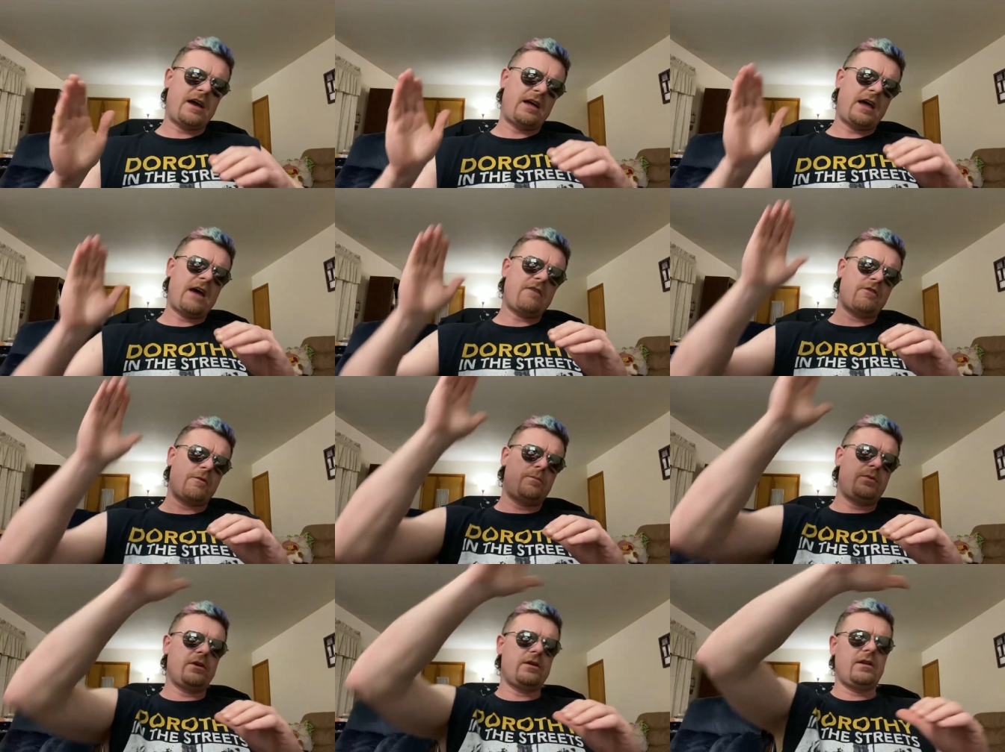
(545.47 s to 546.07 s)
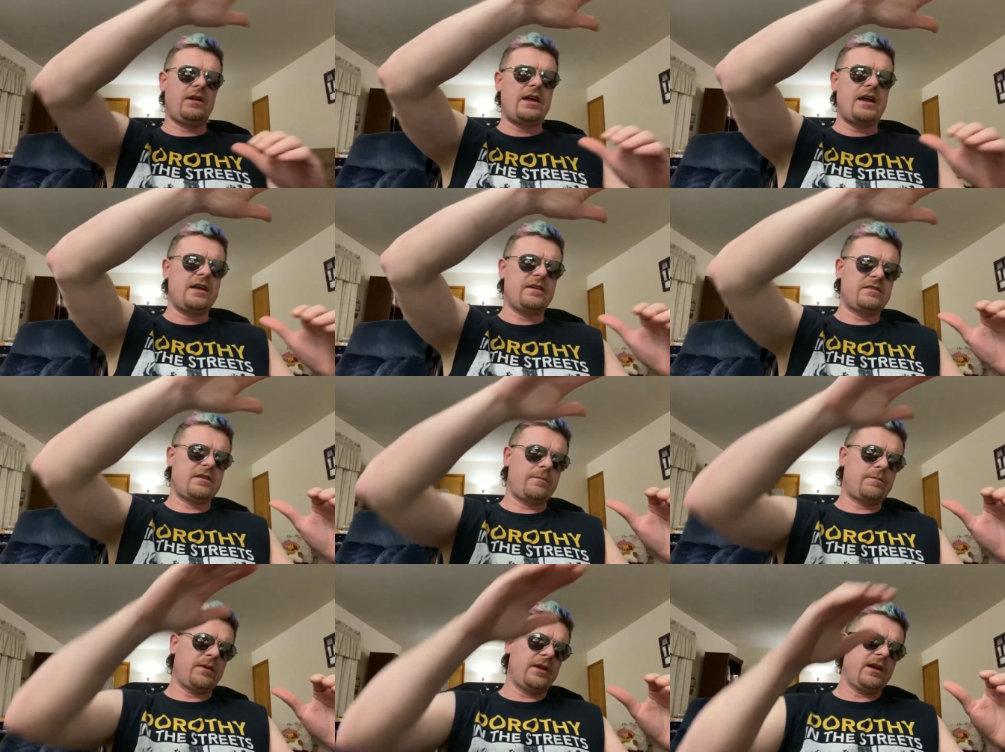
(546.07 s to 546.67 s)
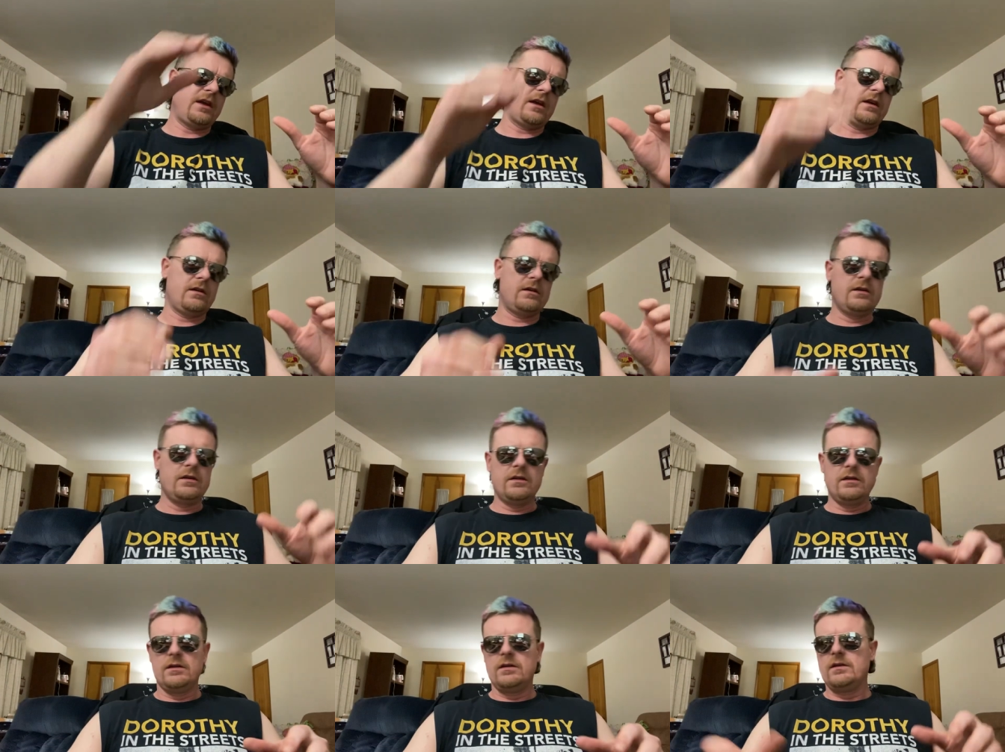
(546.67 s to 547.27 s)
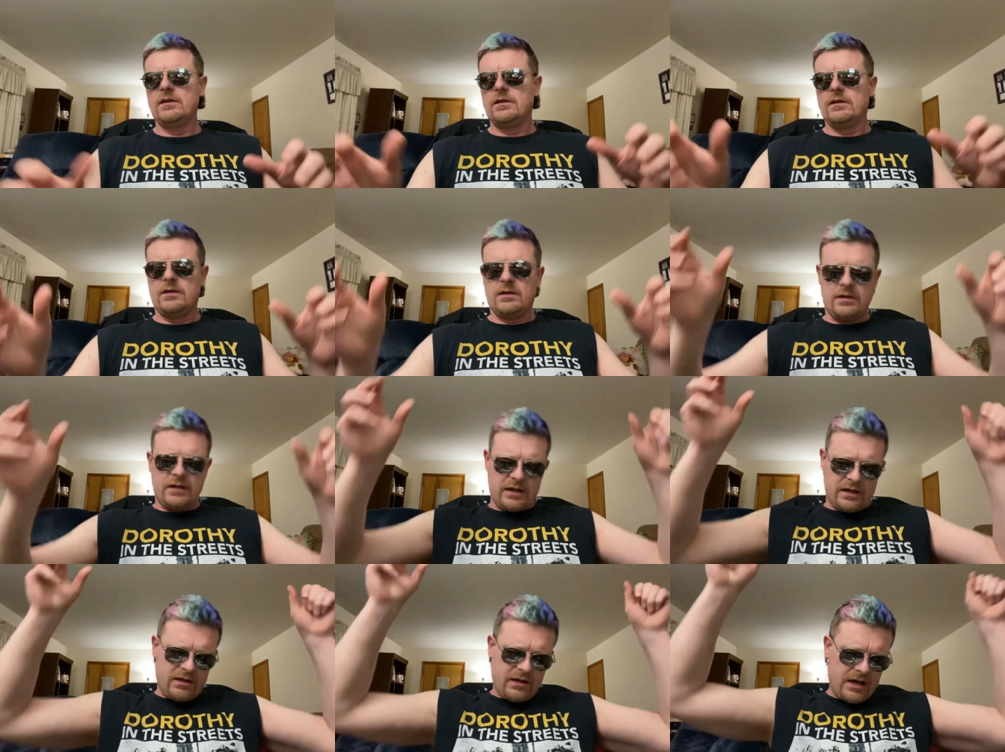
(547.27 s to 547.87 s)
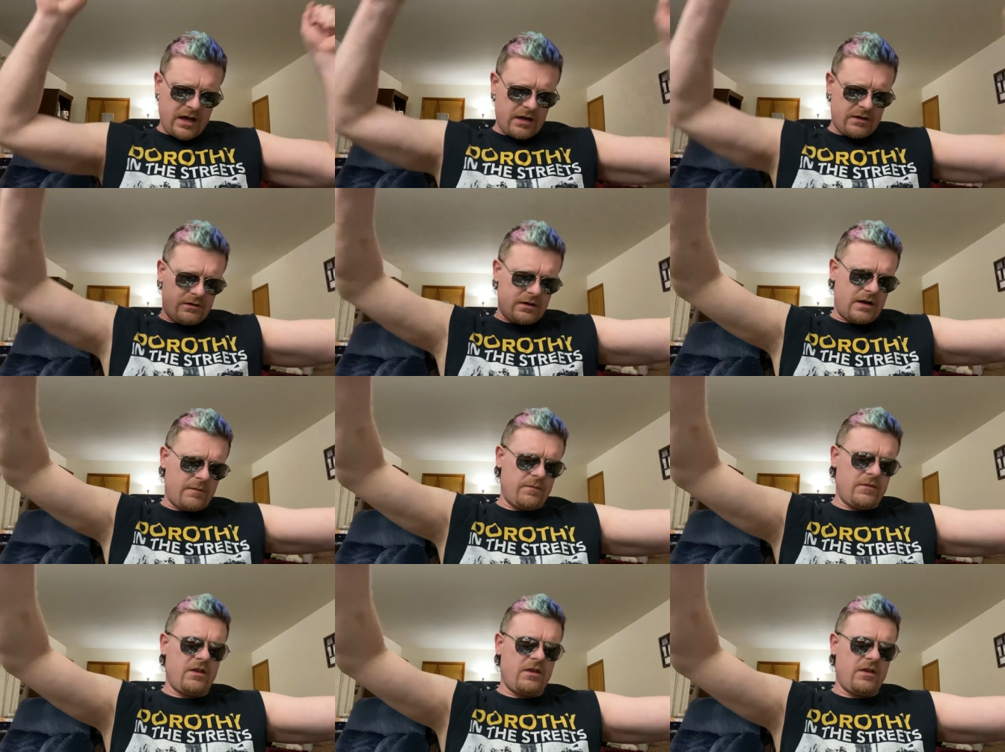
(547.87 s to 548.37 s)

Have her put her legs up in the air. Like you got her up,